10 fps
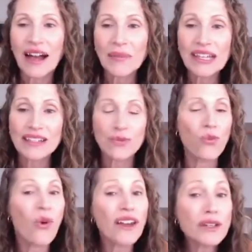it's
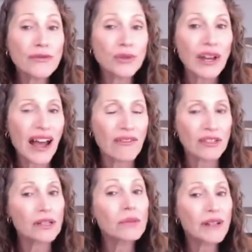wonderful to have a
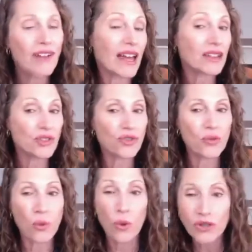little bit of extra
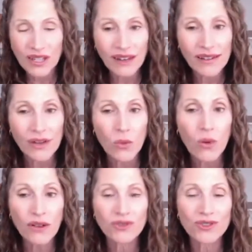water
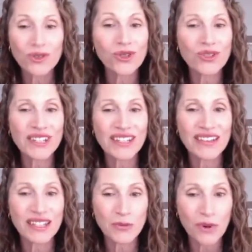whilst you're using
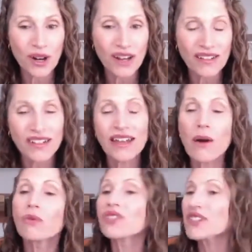this product, because
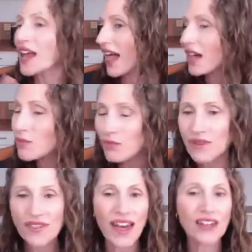that will just help
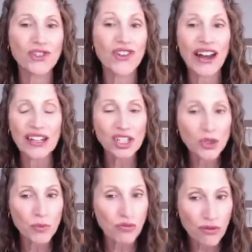with that
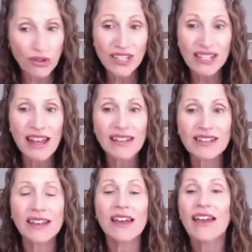drainage
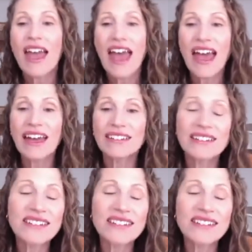process and